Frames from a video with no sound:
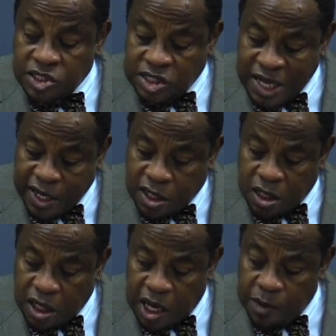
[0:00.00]

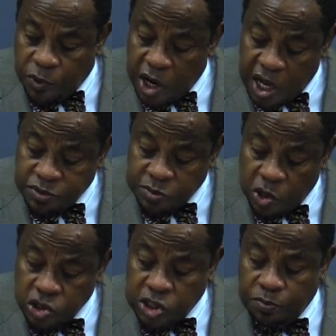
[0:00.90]
Second, and perhaps
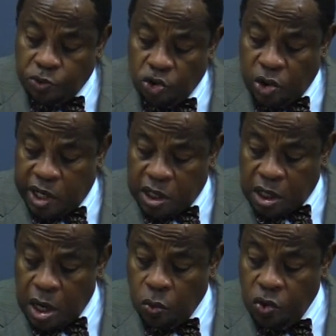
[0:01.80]
most
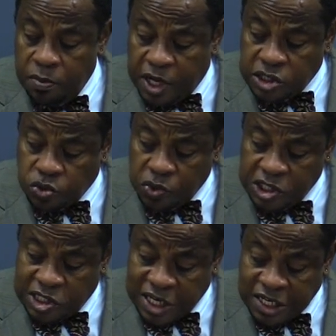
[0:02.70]
important, we must
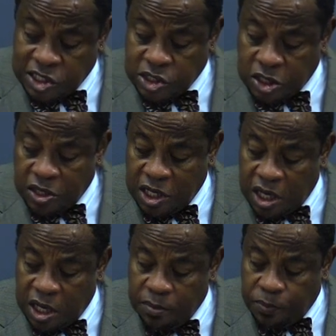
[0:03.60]
resist
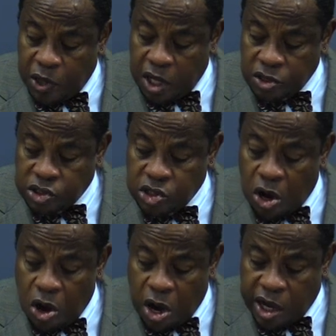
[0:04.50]
the impulse to
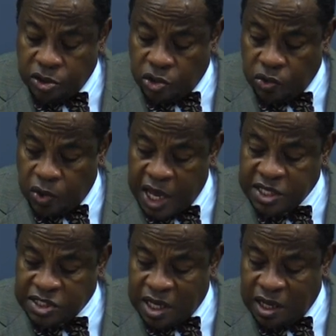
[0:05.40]
argue
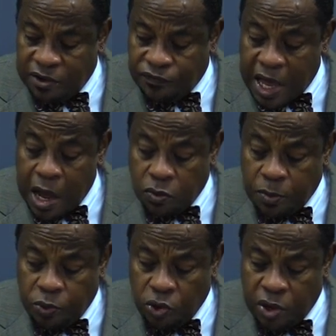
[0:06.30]
as if our
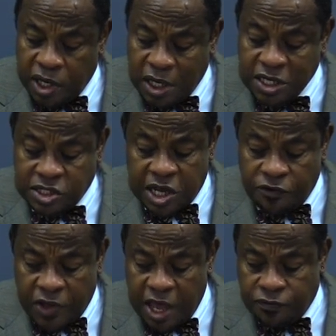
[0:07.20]
point is
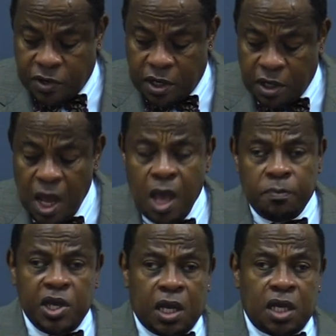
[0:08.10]
self evident
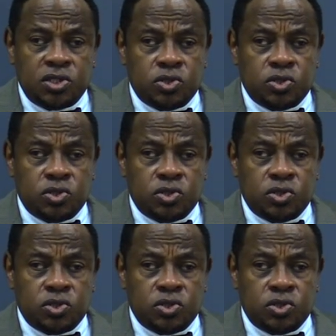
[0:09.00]
because